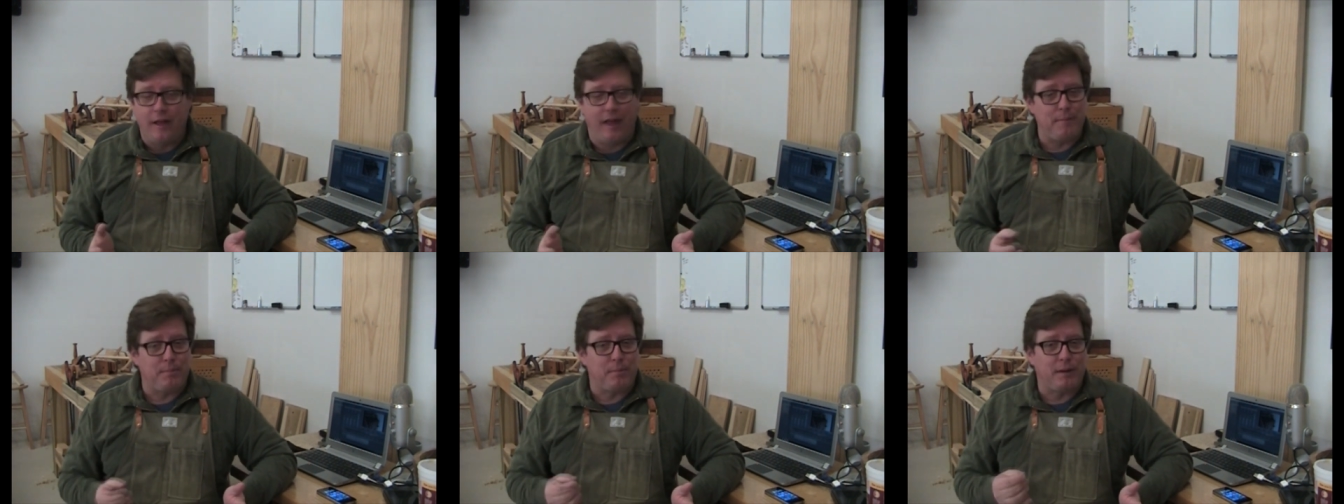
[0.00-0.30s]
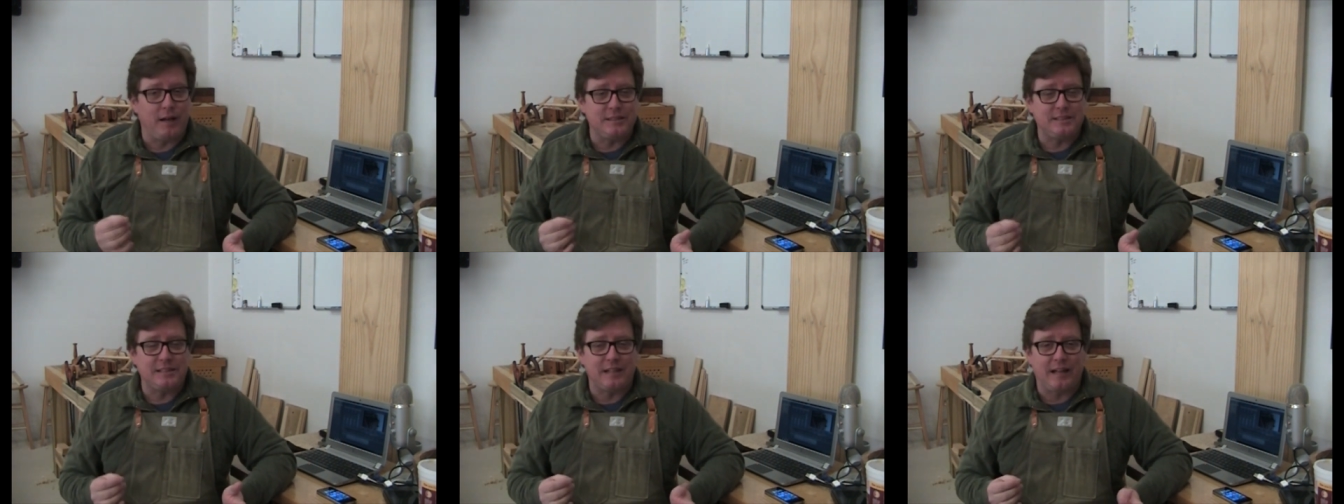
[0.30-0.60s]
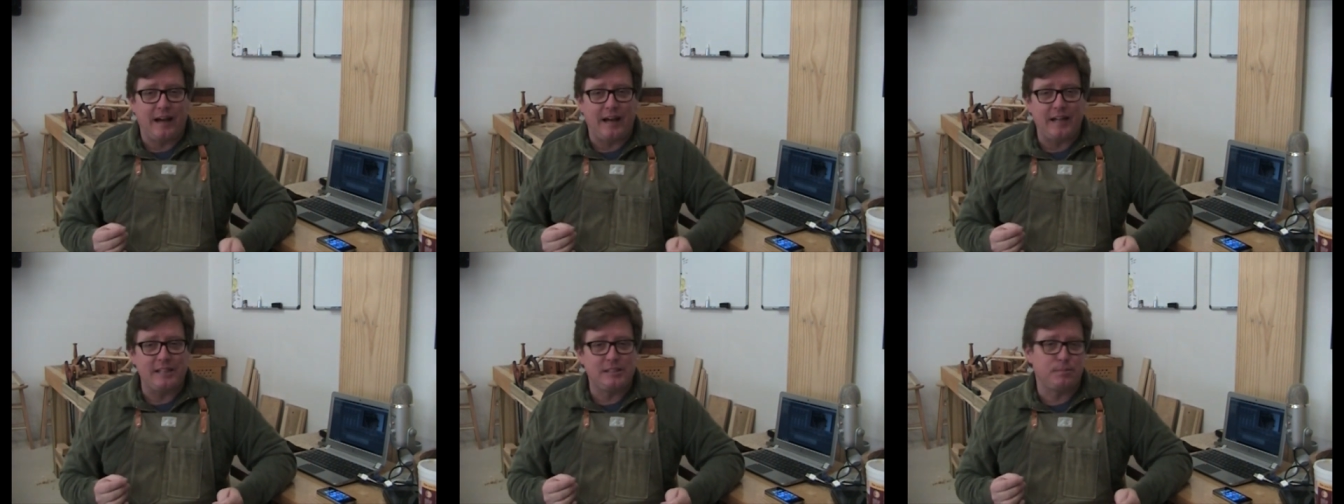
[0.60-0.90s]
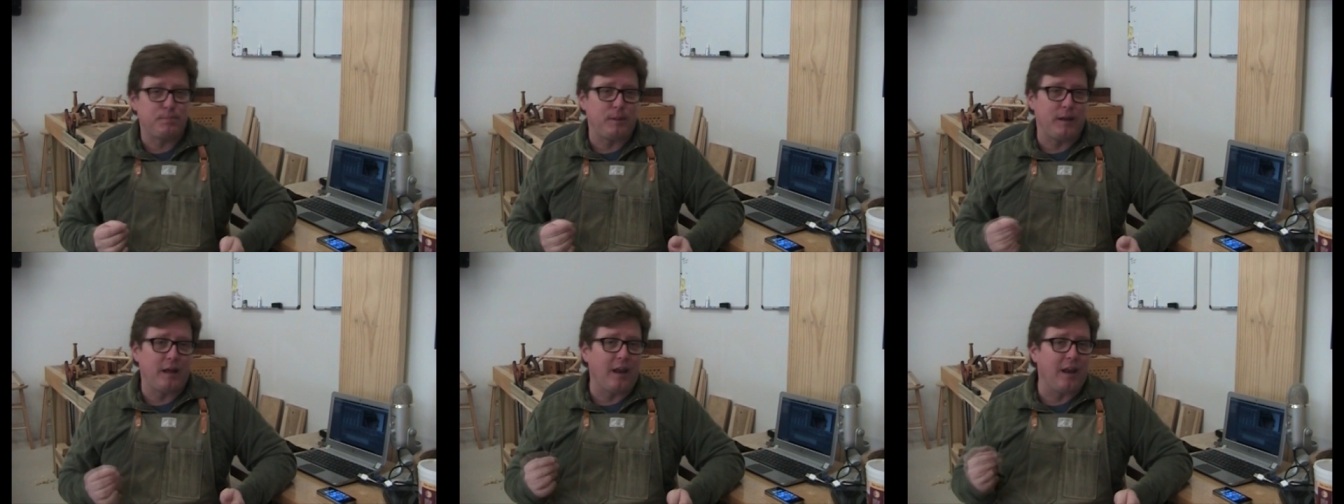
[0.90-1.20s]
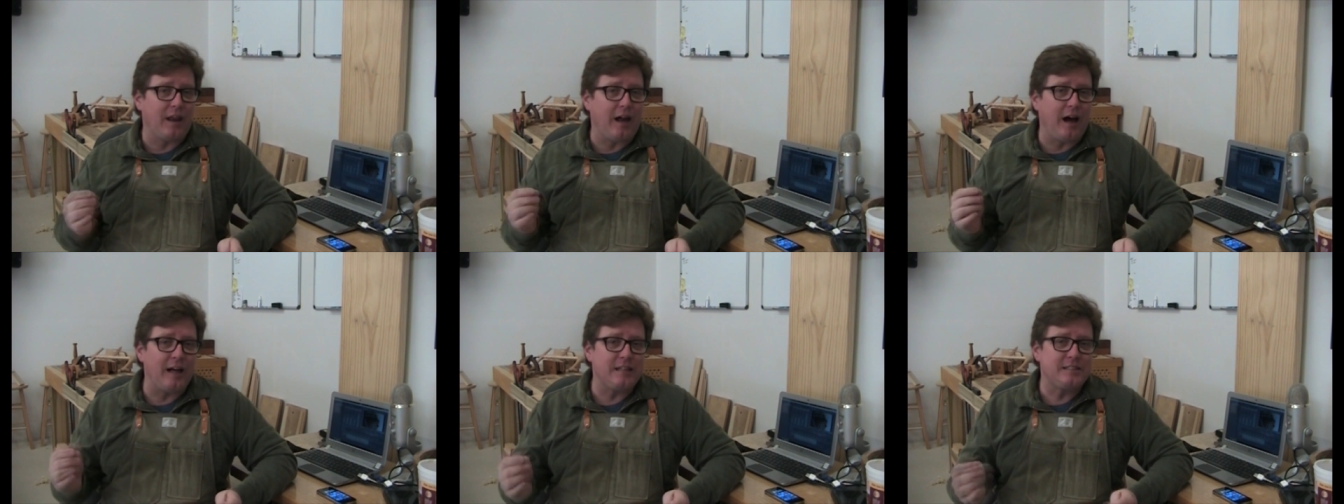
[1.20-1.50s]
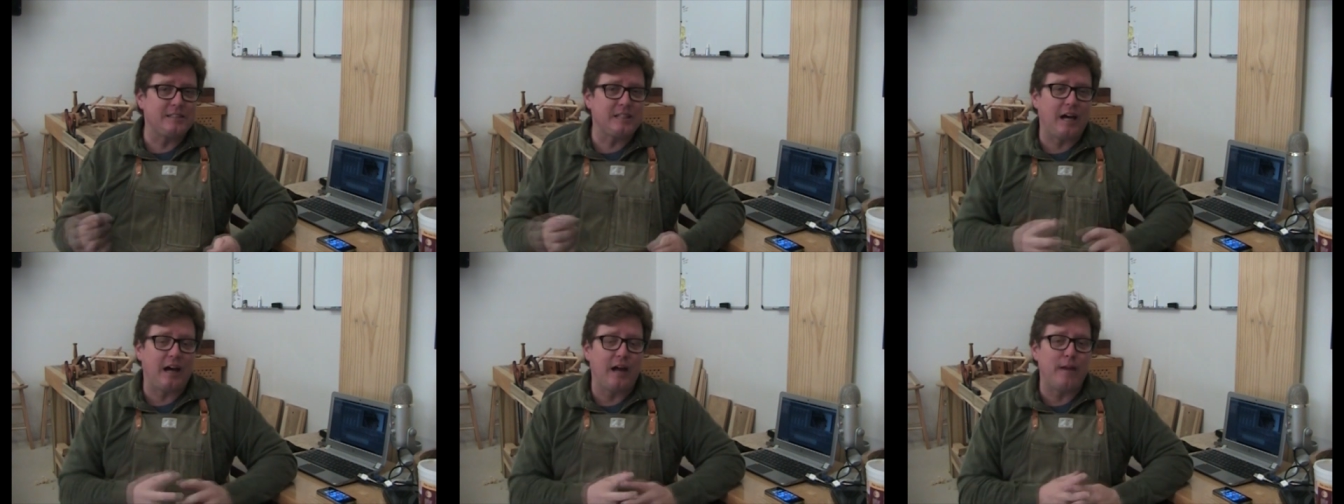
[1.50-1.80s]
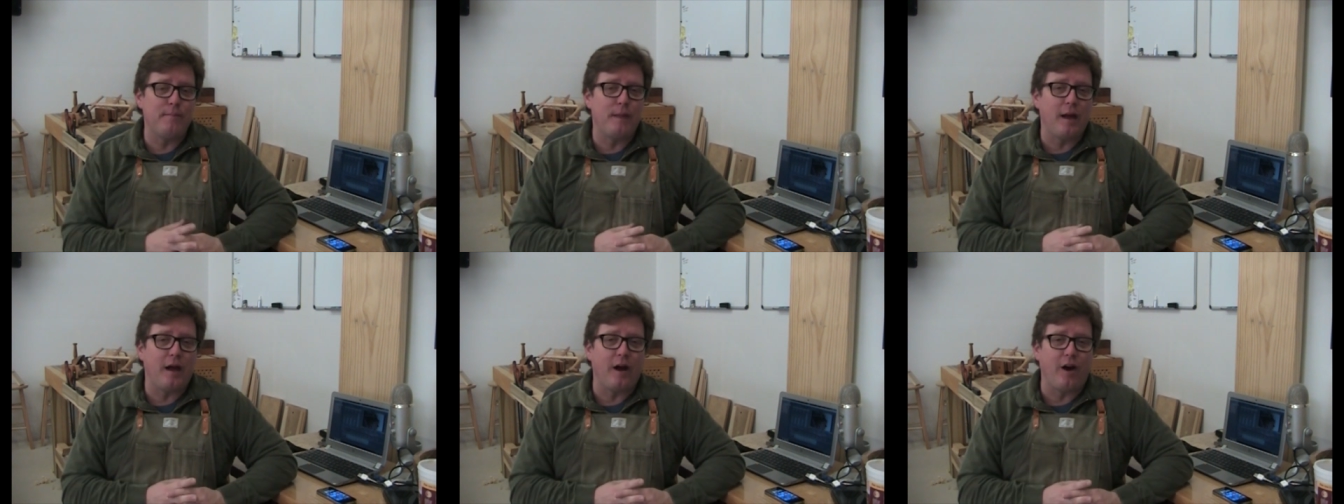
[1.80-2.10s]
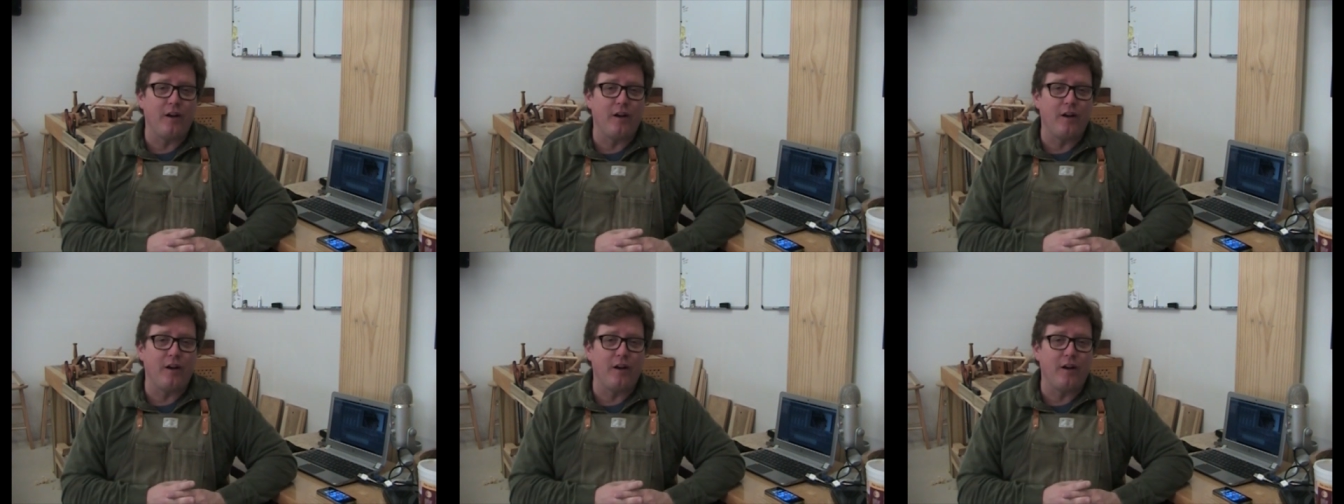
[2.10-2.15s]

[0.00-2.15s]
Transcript: plus the guy spent a lot of time